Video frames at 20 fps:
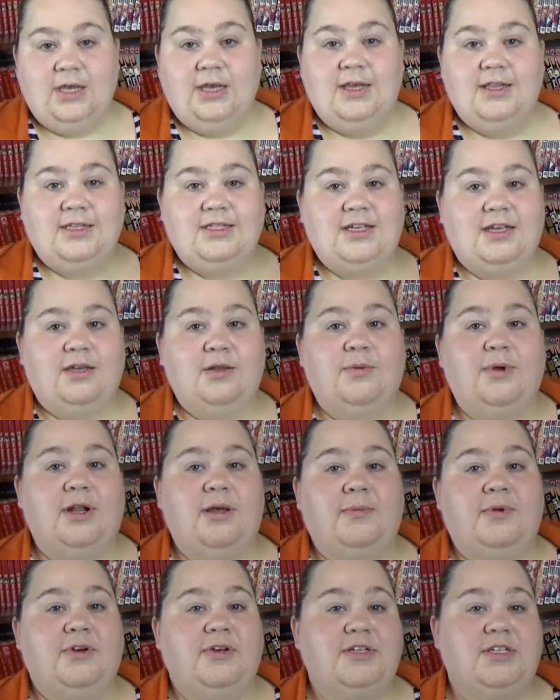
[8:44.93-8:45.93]
Second one
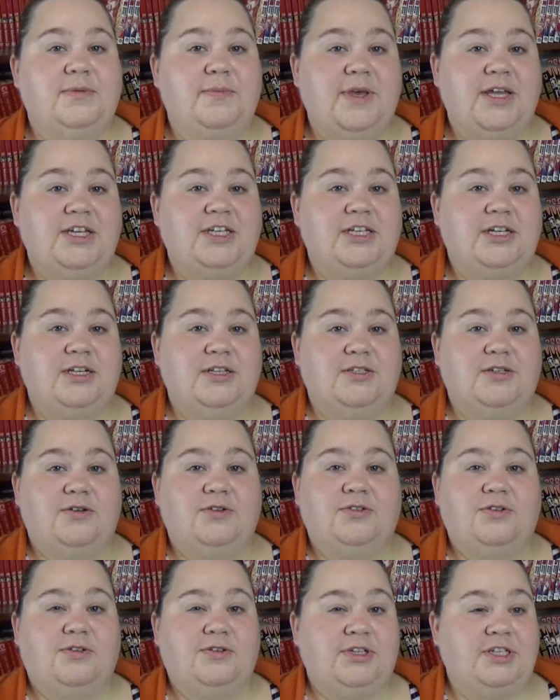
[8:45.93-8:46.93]
I'm going to mention is
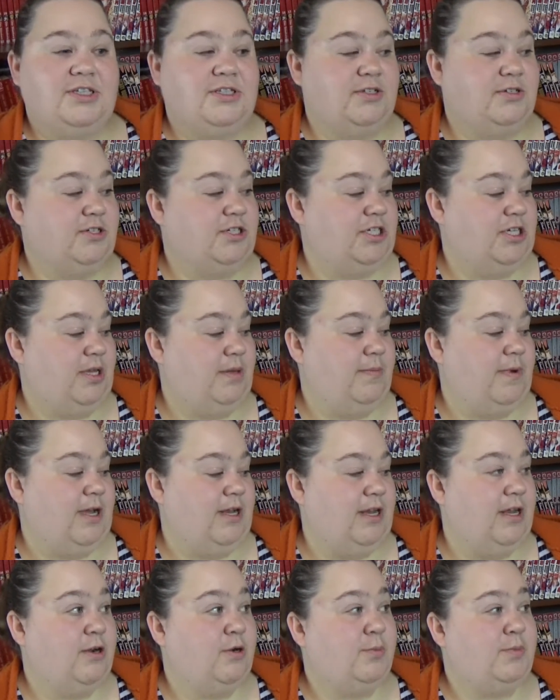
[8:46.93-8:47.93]
Otogizoshi by
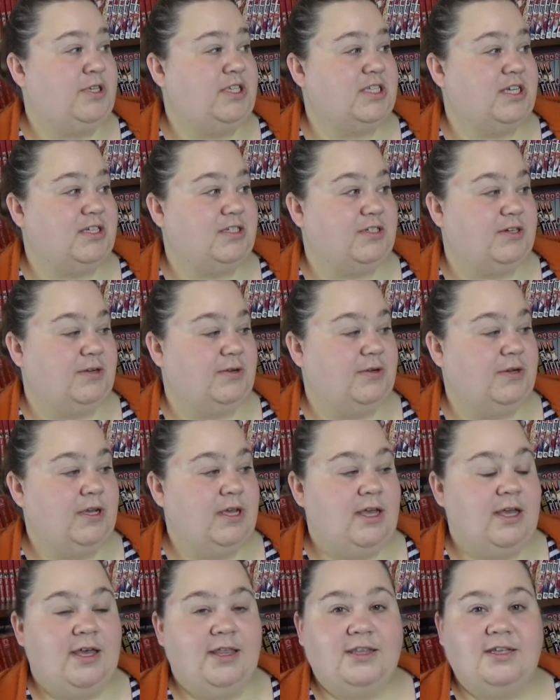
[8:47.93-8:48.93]
Narumi Seto.
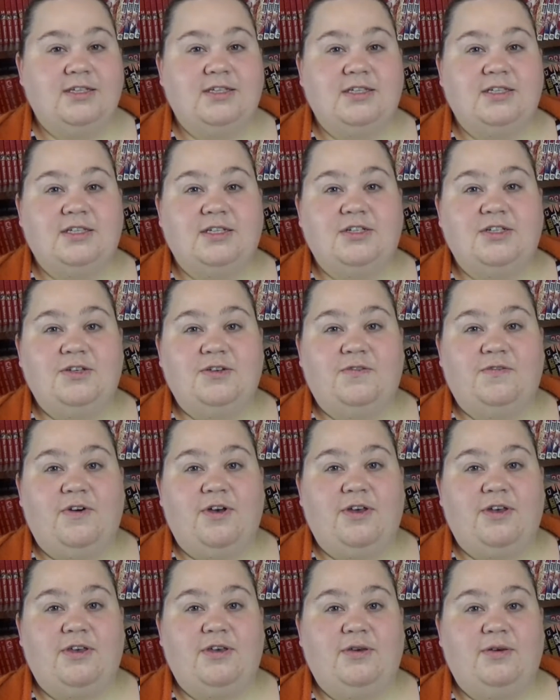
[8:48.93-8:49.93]
This is a
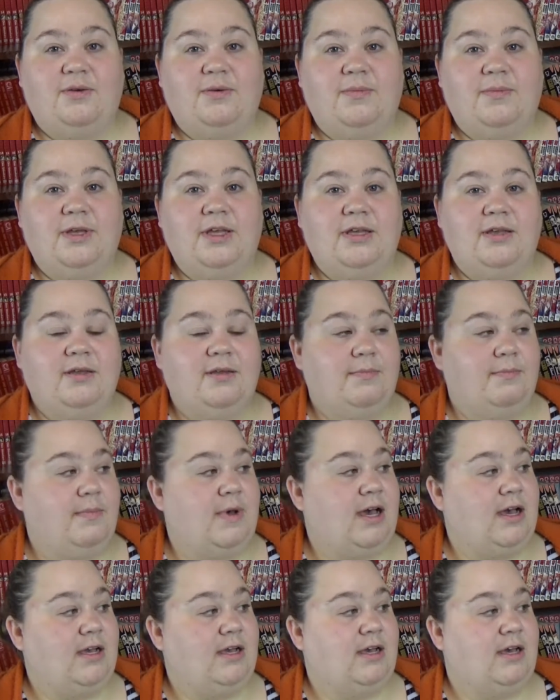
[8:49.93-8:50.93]
2-volume
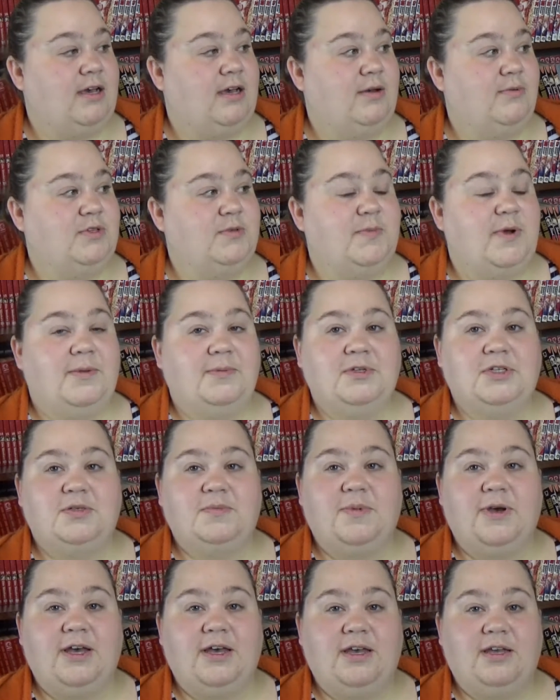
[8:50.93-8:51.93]
manga. It was published
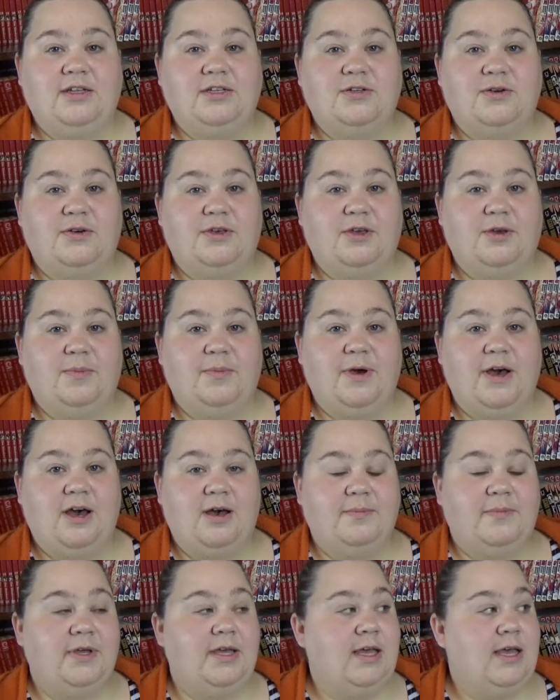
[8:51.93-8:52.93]
by Tokyo
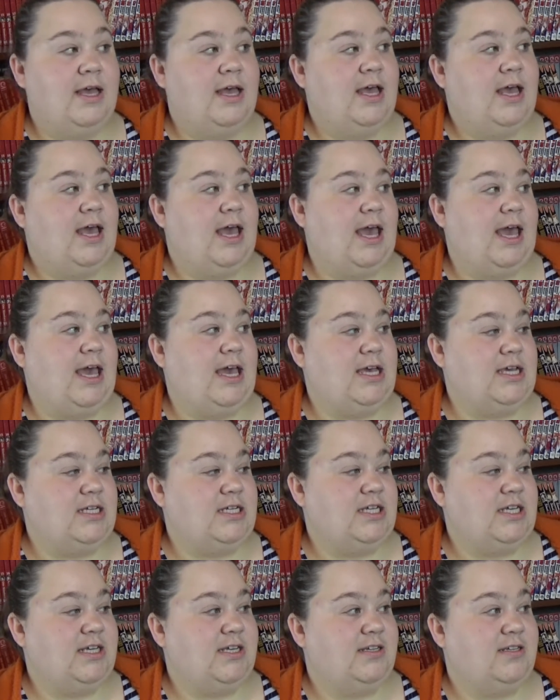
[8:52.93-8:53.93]
Pop, and
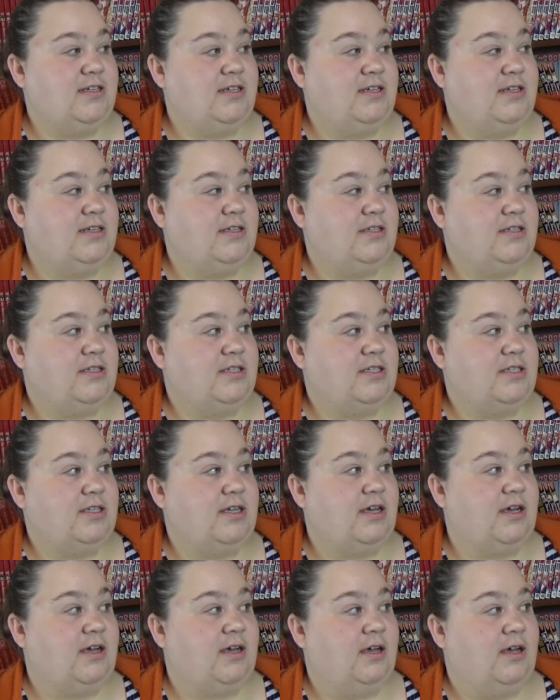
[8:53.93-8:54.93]
it is
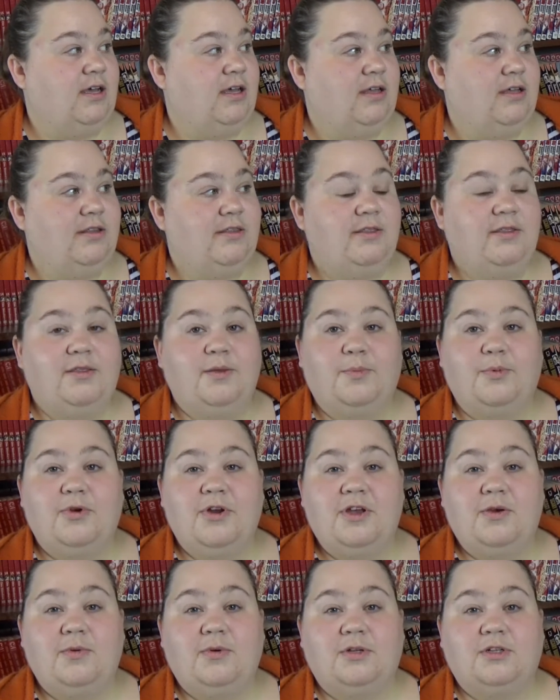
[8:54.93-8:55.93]
the
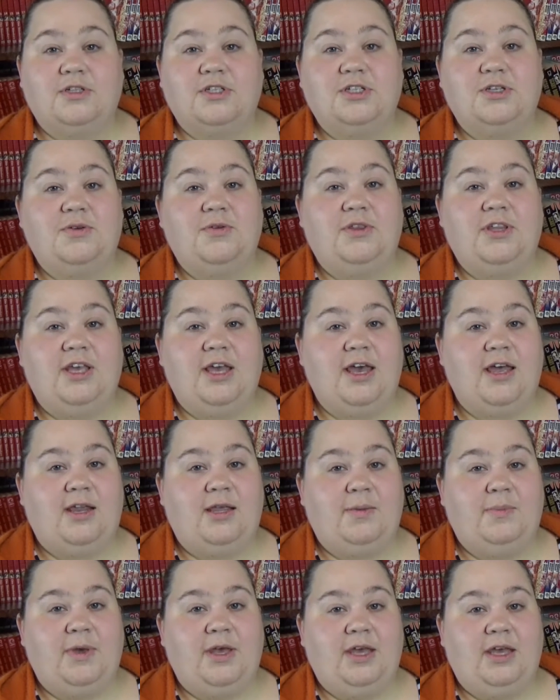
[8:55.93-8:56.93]
prequel to the
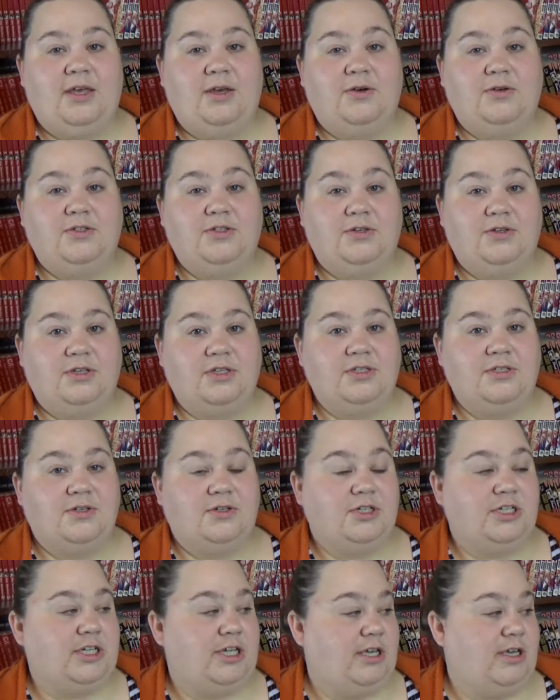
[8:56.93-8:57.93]
anime
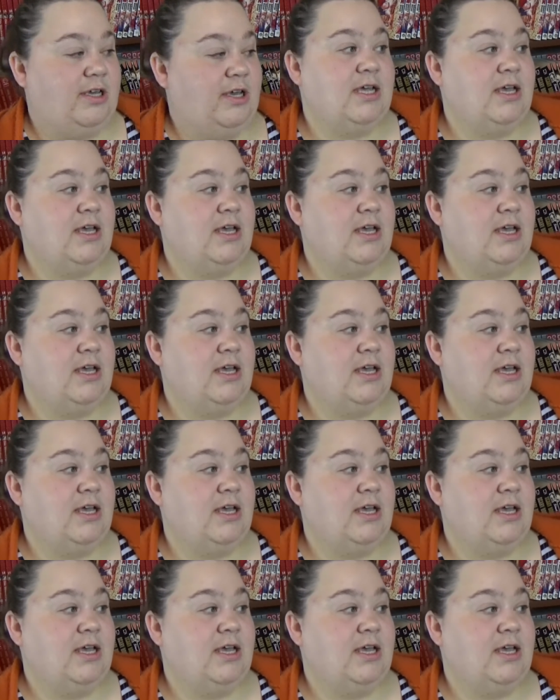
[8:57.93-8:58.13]
Otogizoshi.